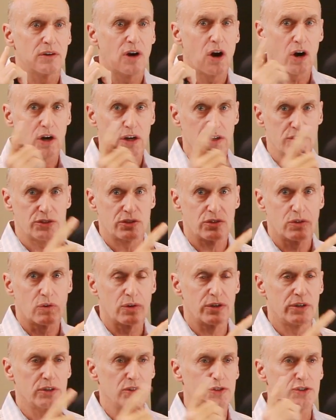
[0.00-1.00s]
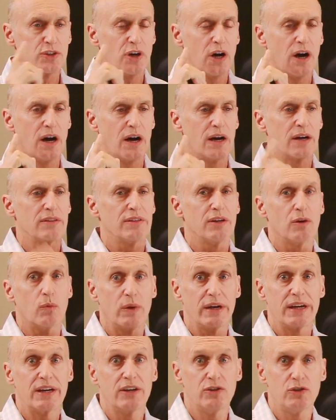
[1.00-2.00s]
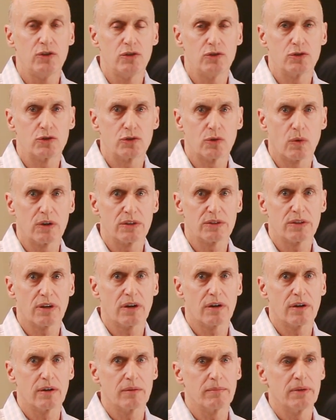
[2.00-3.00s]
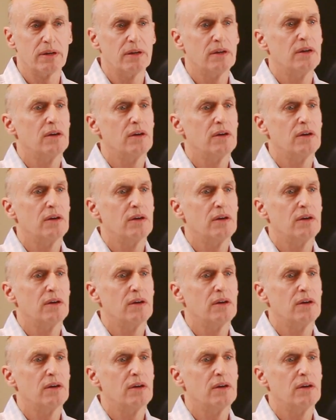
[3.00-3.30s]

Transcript: arch or your jaw that we can use short term,